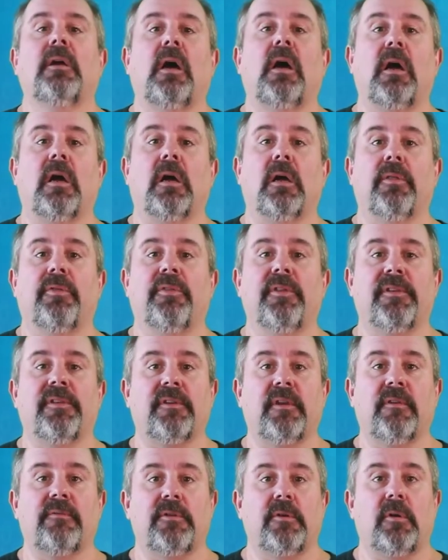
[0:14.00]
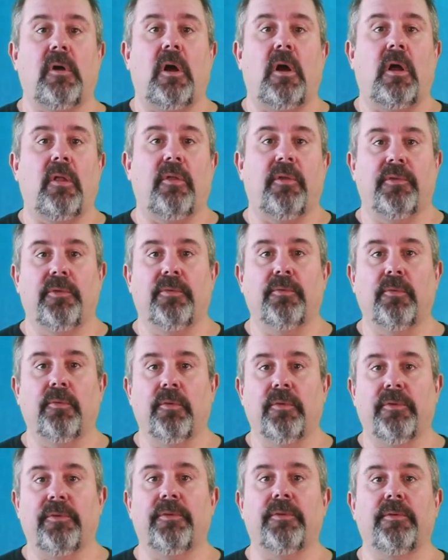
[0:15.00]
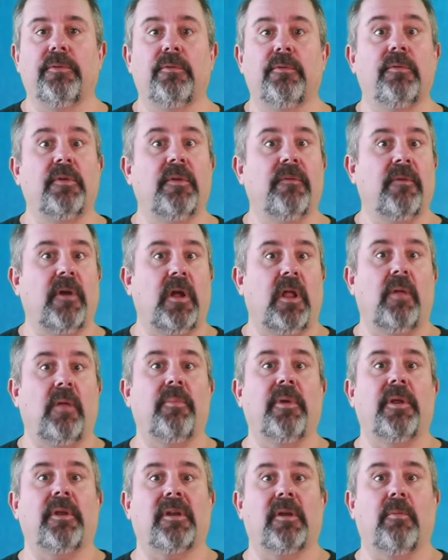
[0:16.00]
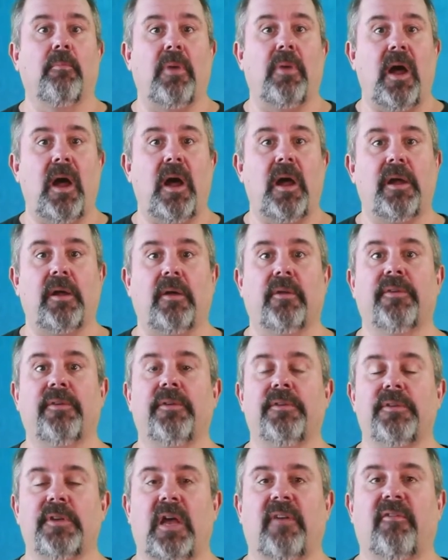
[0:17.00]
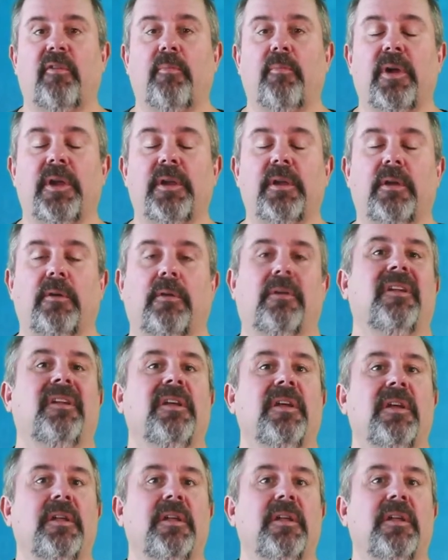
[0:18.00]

this gives you all the tools to develop and compile to Java bytecode.